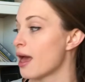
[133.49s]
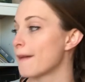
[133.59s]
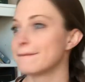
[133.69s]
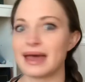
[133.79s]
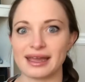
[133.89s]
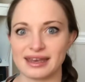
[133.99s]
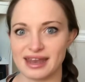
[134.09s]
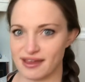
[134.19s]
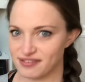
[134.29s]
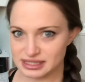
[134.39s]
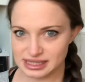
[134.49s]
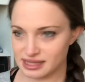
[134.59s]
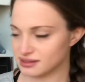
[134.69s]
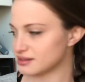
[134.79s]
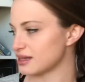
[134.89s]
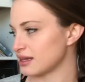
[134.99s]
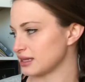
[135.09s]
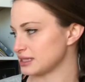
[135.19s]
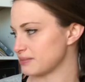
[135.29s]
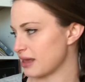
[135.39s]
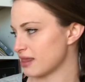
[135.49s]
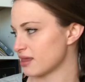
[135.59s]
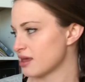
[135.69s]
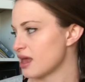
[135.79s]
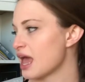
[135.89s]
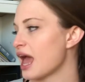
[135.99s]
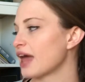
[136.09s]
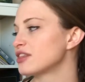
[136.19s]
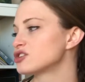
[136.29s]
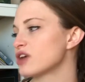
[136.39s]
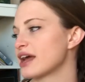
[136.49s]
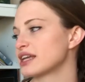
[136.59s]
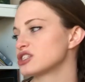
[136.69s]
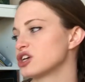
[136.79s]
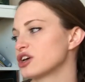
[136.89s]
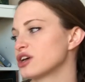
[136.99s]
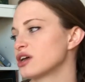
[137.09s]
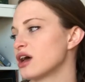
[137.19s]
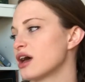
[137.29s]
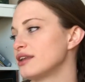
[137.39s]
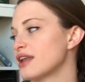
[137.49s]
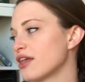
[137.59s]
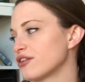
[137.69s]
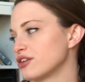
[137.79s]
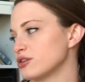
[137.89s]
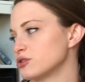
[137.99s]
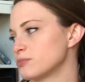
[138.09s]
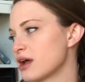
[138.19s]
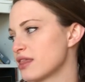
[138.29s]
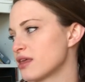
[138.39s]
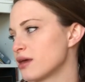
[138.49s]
Magnificent, said Elizabeth. And the dragon took another huge breath.